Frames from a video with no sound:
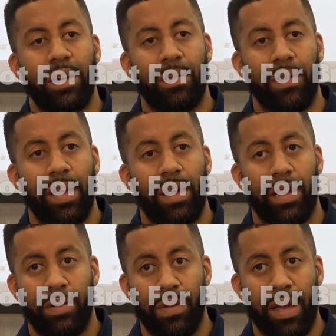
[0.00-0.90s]
it
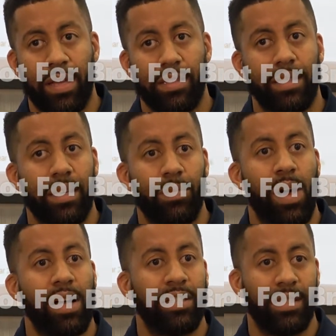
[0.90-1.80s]
rains, it
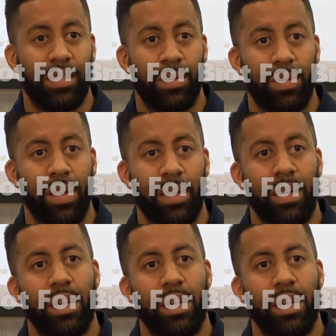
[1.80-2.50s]
washes it away.